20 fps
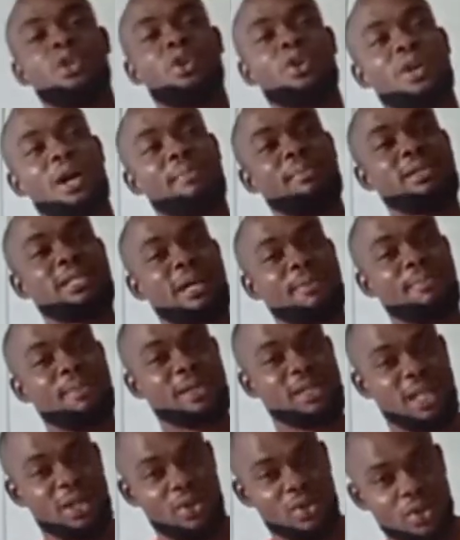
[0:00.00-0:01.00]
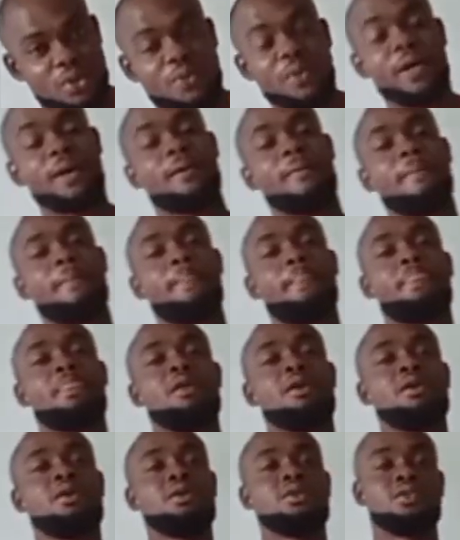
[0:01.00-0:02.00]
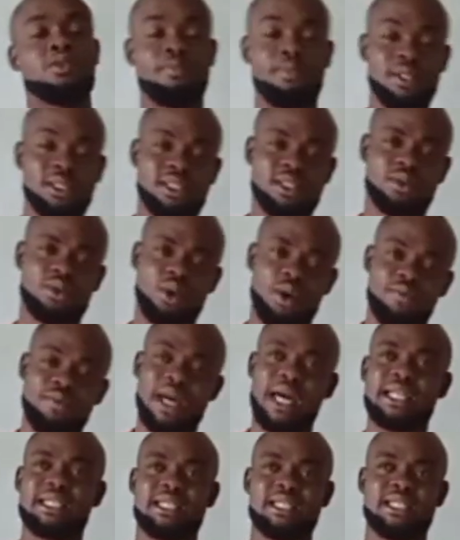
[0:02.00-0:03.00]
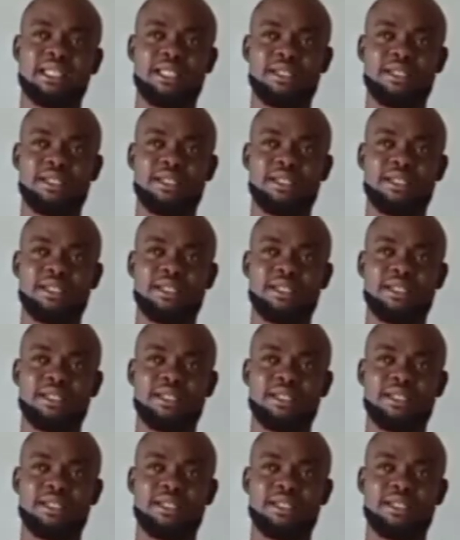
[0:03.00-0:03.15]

kilogram meter per second square. So please take note of that.